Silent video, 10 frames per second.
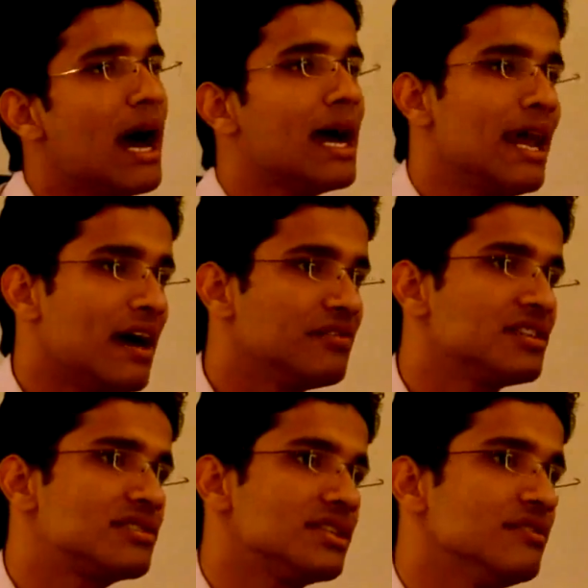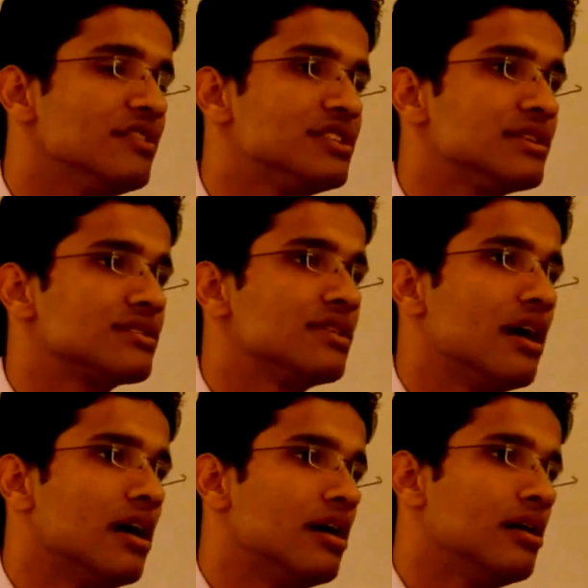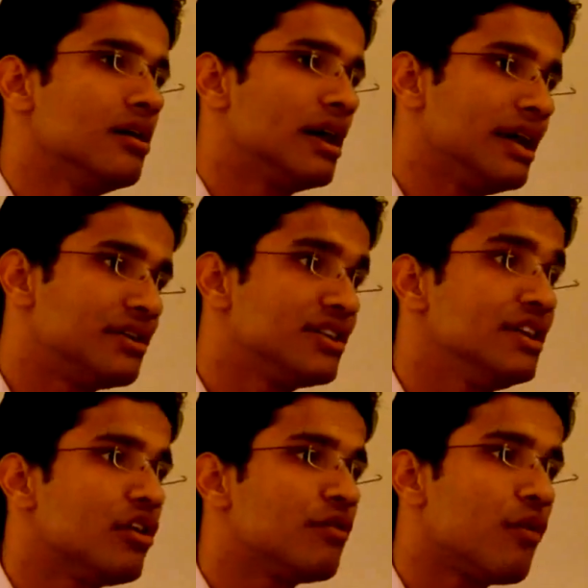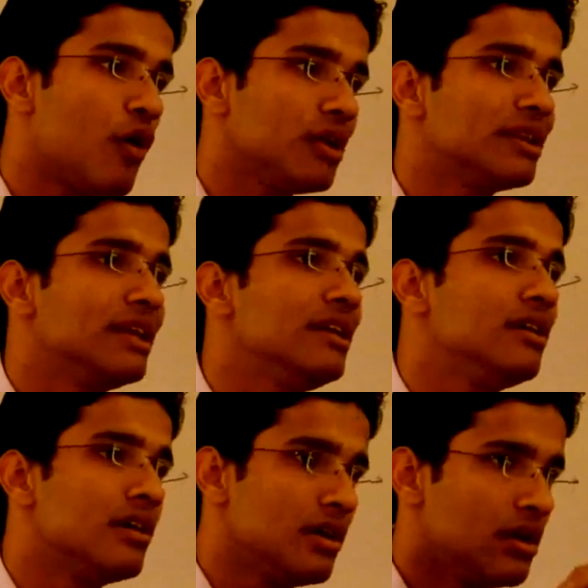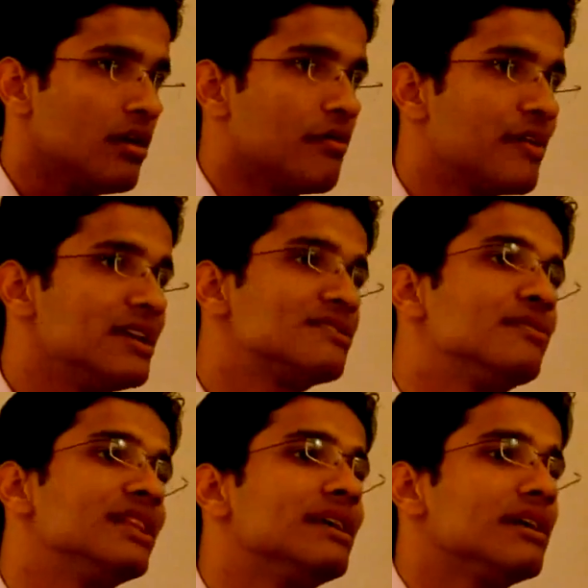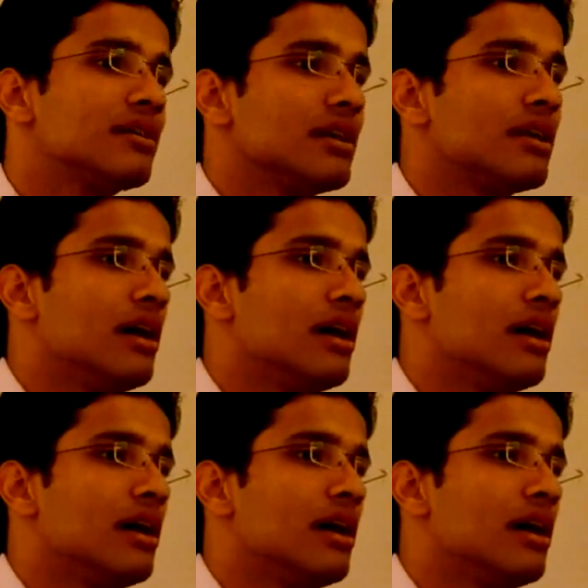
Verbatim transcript: I'll have this tree, which is a tree of all the friends with their